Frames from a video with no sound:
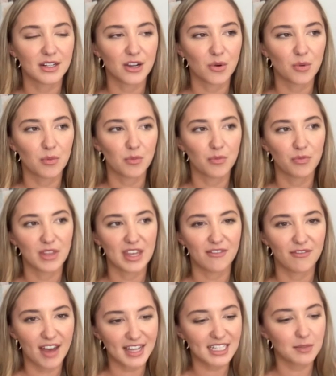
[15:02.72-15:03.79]
know, the
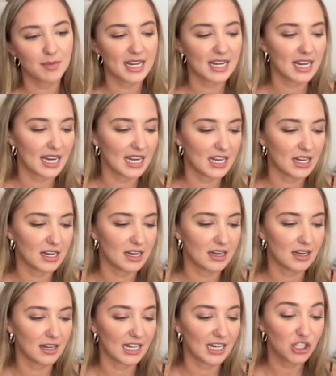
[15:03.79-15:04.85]
investment in
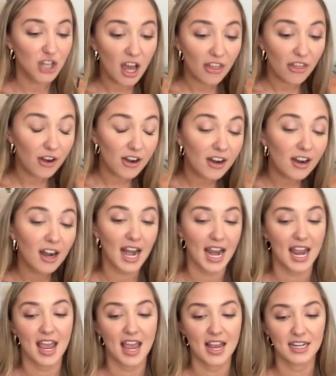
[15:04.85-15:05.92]
each other
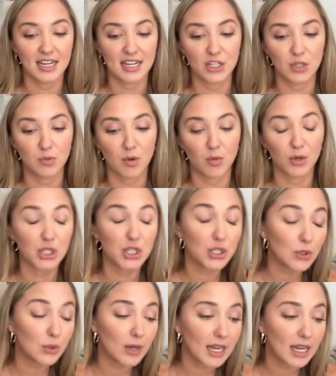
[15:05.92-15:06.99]
and into what we're
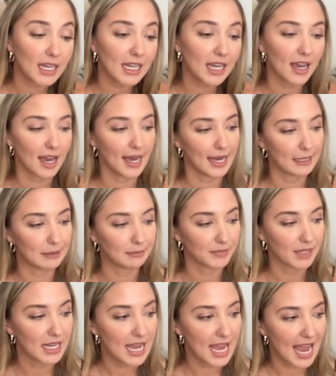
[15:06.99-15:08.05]
doing um,
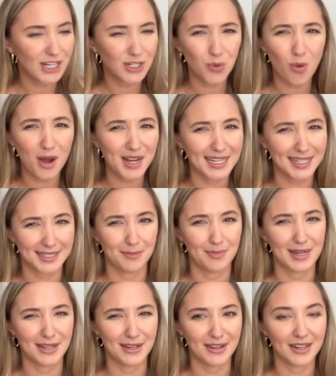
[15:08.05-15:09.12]
and to wanting it to be
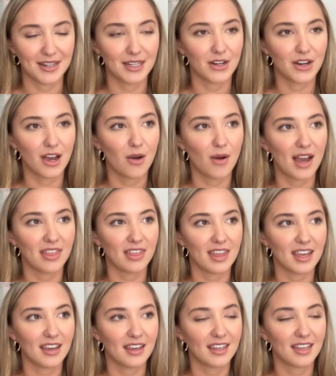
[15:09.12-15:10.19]
good. You know, I
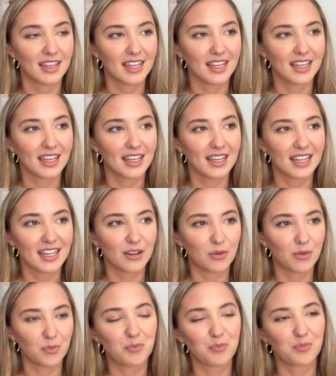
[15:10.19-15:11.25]
think
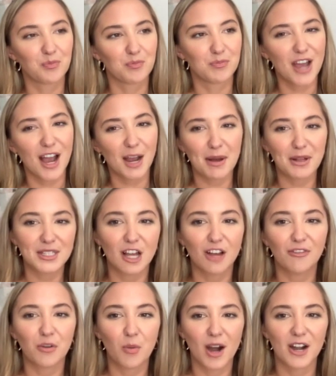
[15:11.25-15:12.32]
talk about self
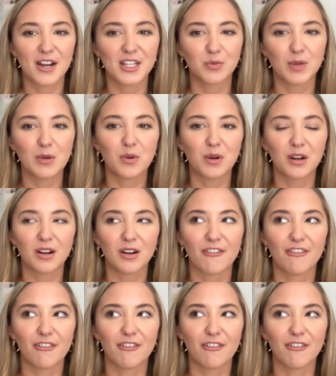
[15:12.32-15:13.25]
awareness. We were,